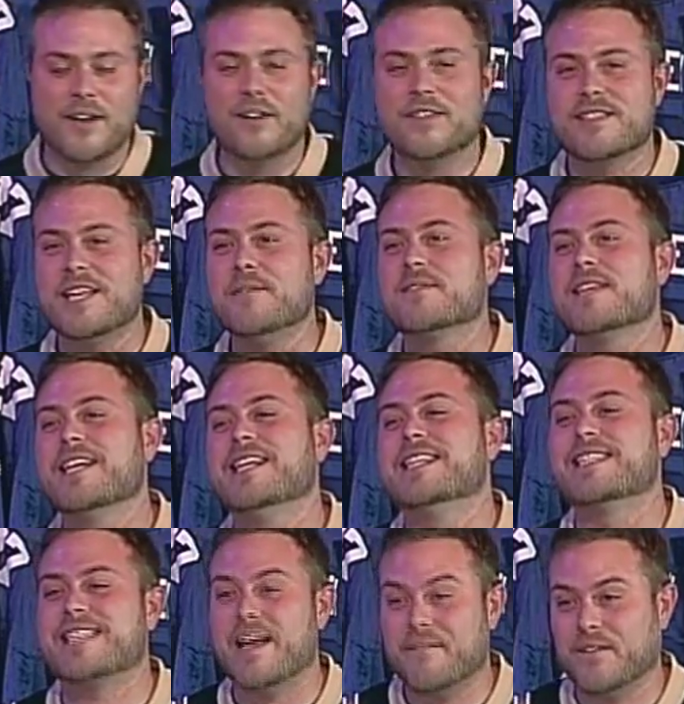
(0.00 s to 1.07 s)
Steve Slaton
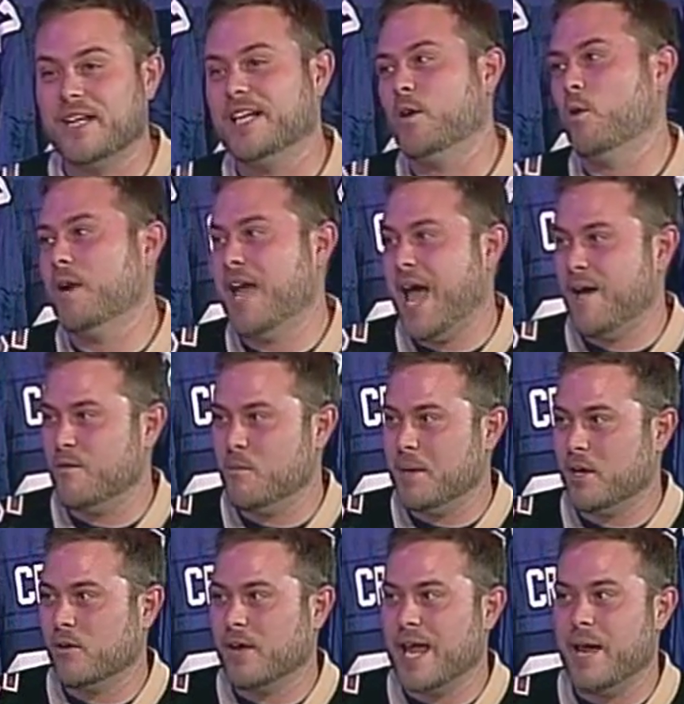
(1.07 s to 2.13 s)
is definitely going to have a
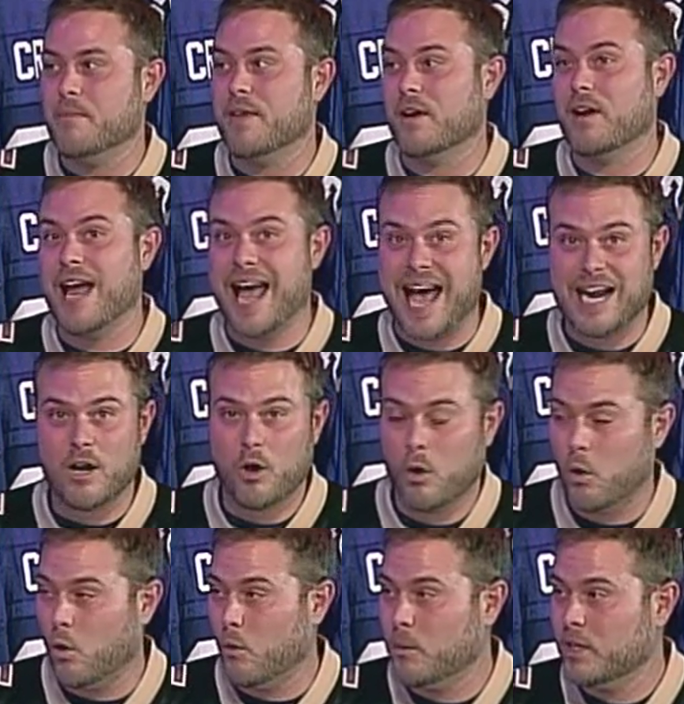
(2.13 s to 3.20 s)
better game. They're at
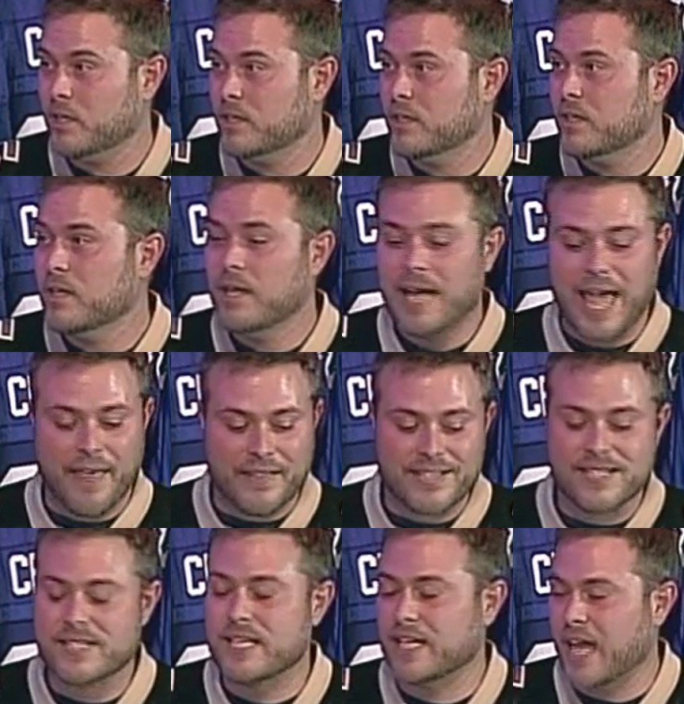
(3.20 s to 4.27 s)
home, and
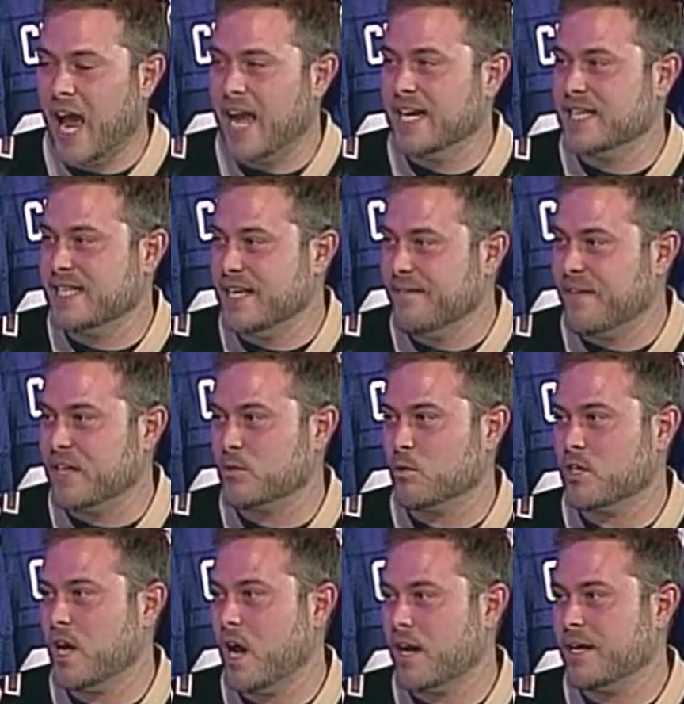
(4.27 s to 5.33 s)
this is the Lions' defense we're
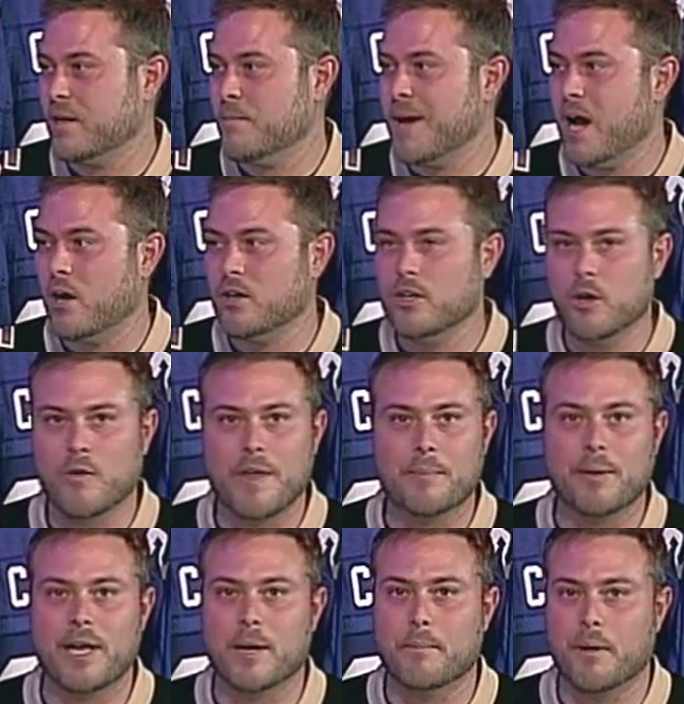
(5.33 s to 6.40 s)
talking about. You know, they
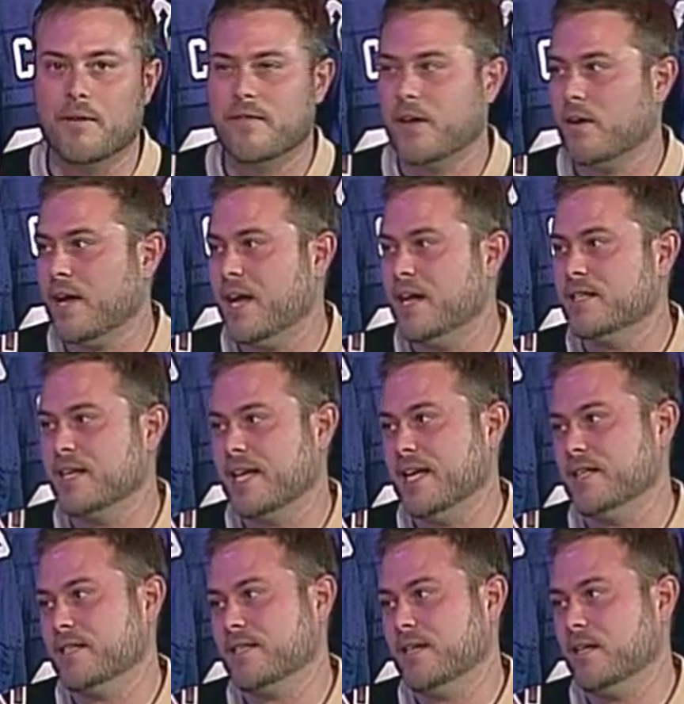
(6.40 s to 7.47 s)
played above their heads
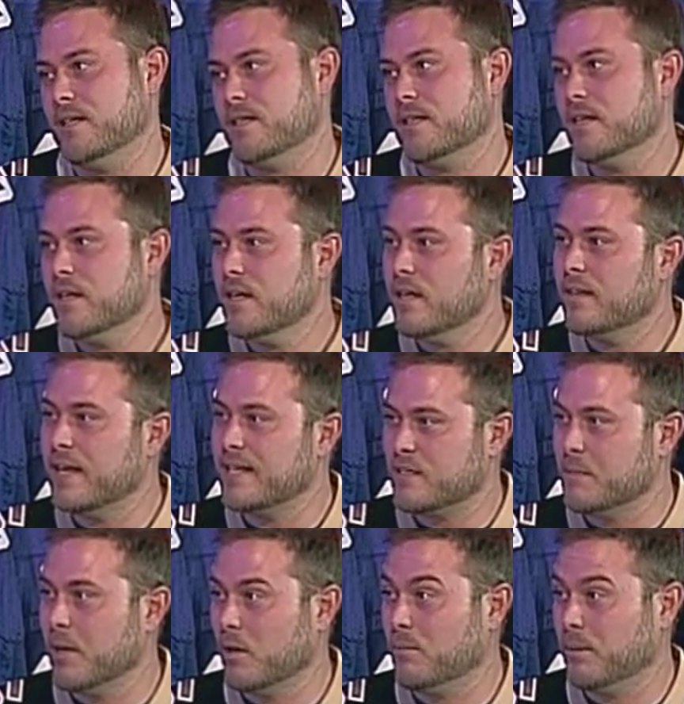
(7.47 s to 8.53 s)
against us. They
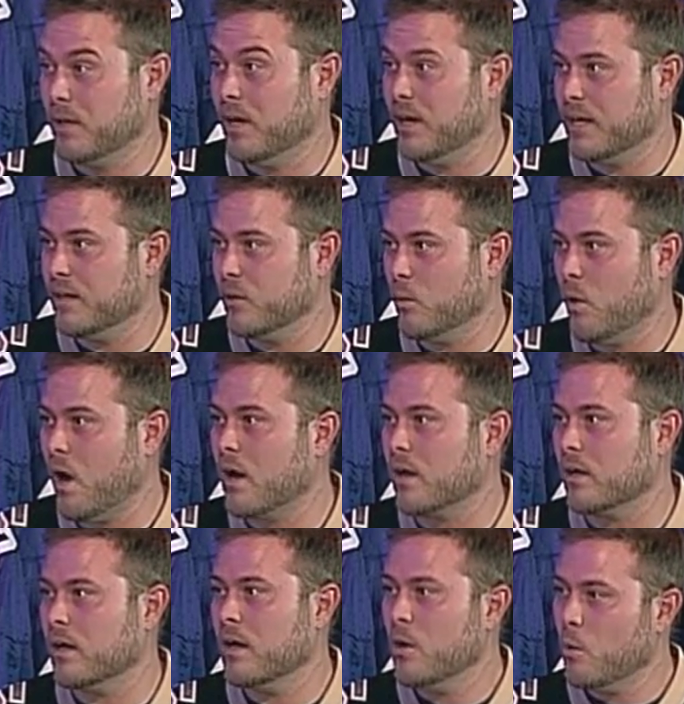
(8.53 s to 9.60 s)
smell blood in the
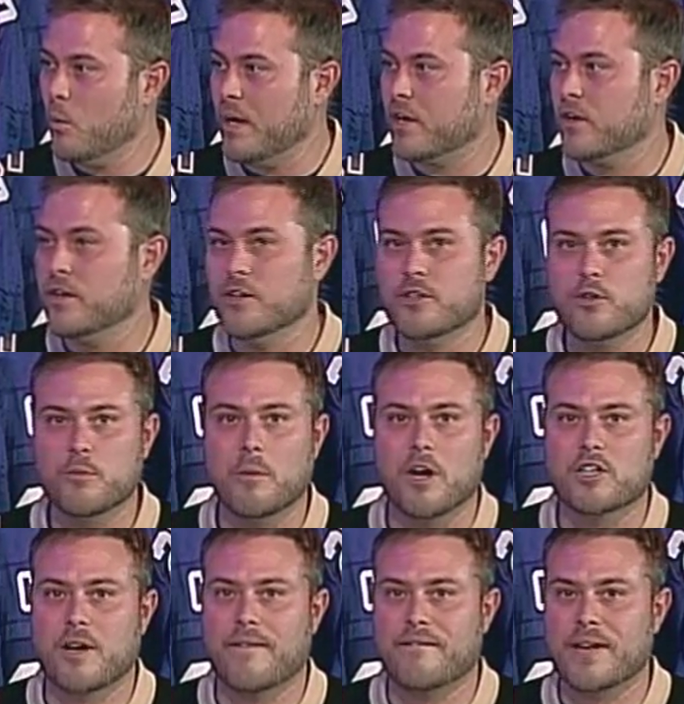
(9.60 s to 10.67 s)
water. We couldn't do
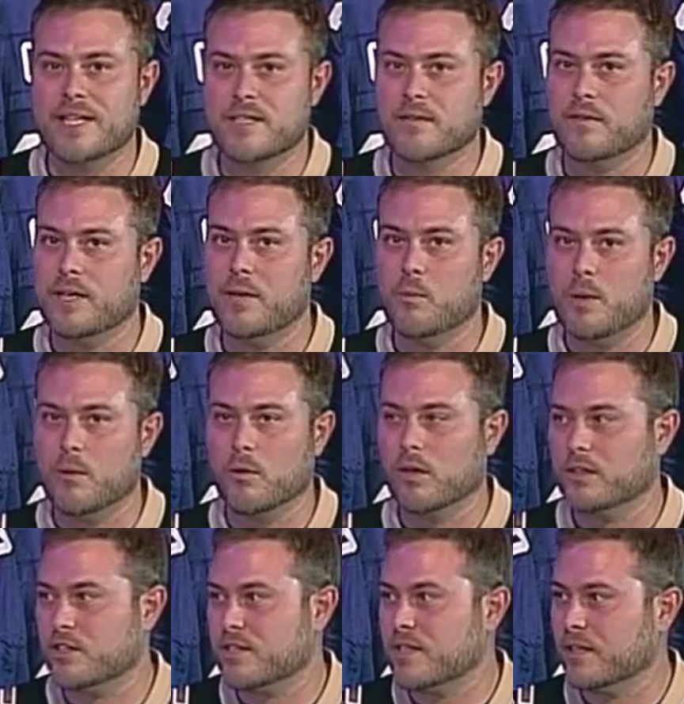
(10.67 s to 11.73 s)
much offensively. We were
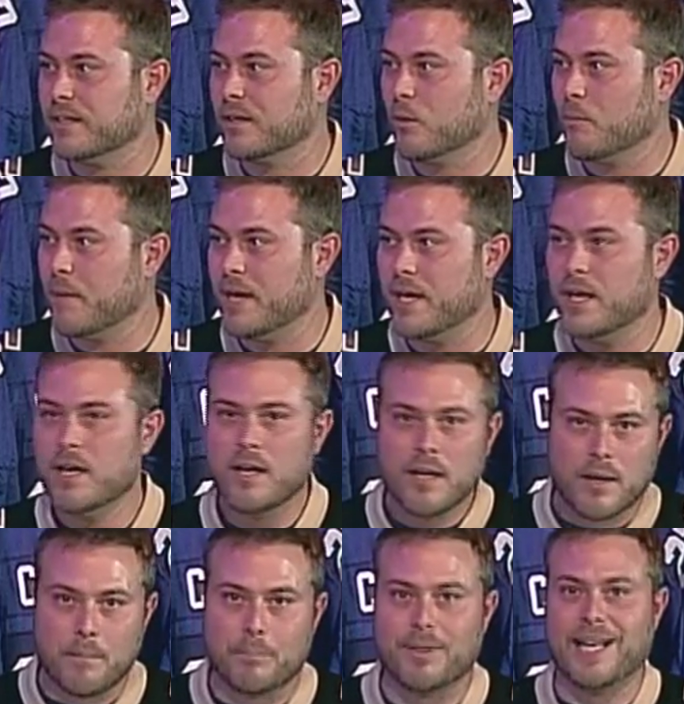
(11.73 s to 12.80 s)
just a little bit
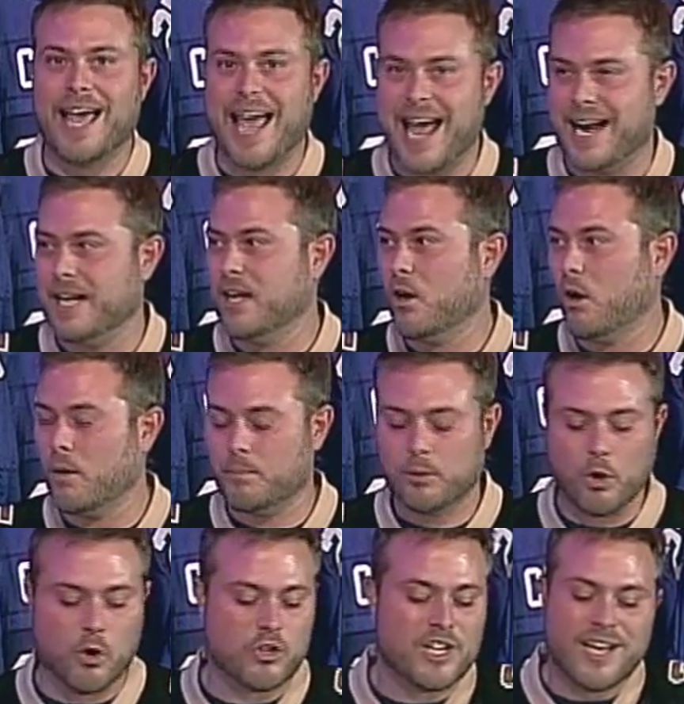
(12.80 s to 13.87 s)
bland in our
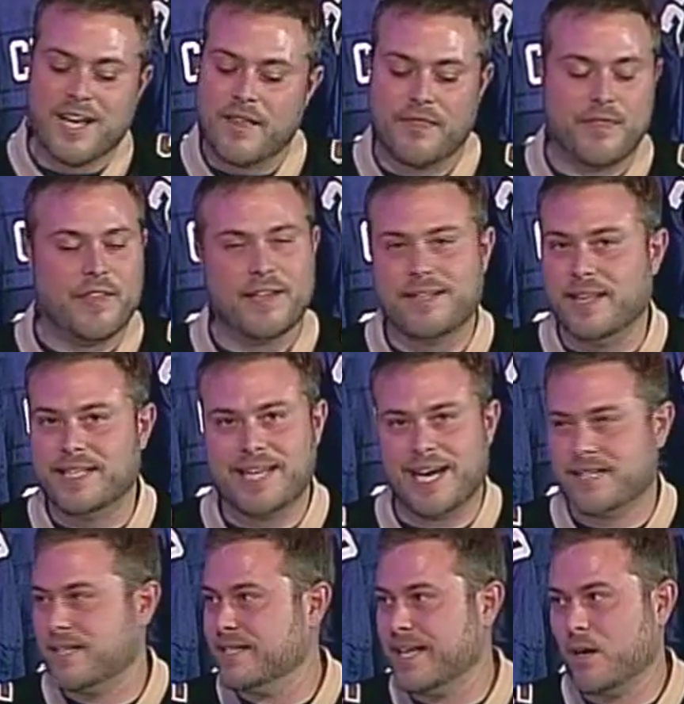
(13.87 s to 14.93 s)
approach. The
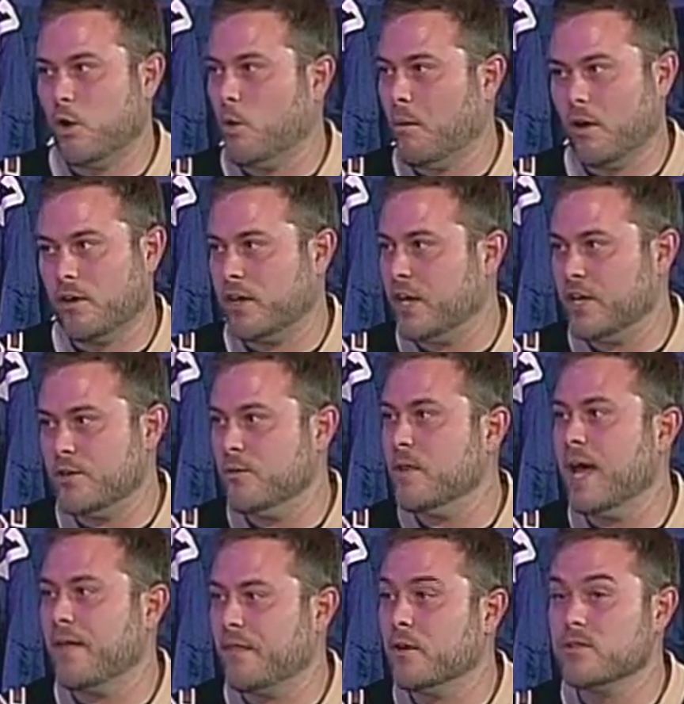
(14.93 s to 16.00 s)
Texans at home aren't going to do
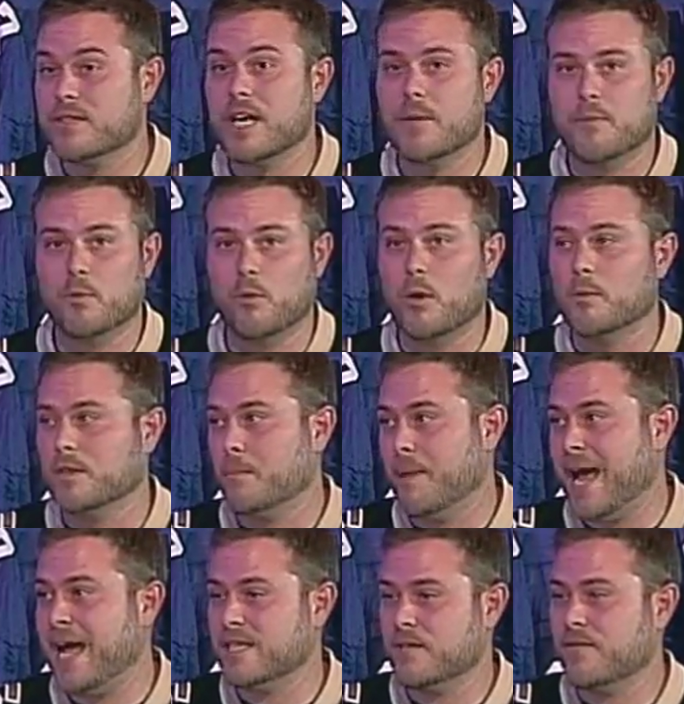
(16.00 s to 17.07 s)
that. They'll set up the run with the
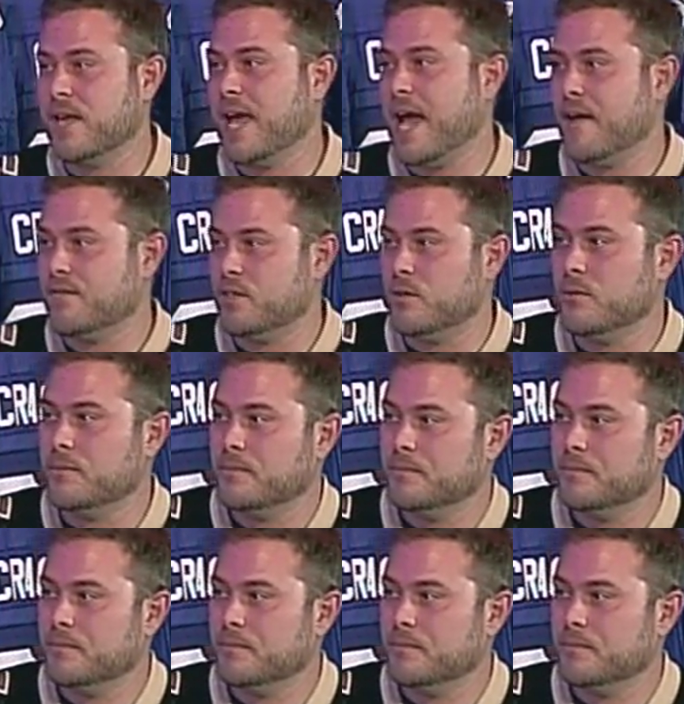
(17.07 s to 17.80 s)
pass if they have to.